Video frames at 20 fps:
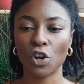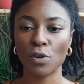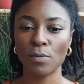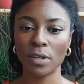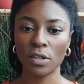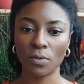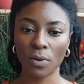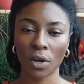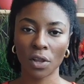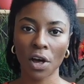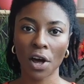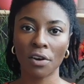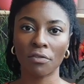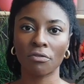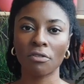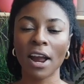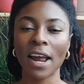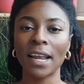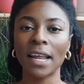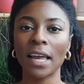gonna be doing a lot of
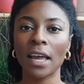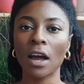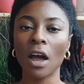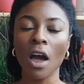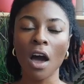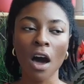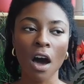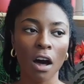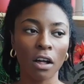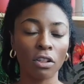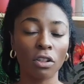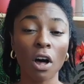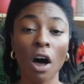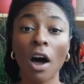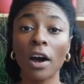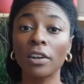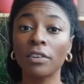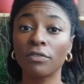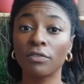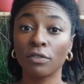writing, a
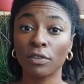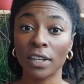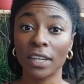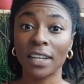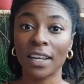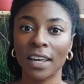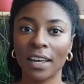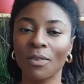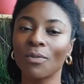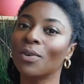lot of reading.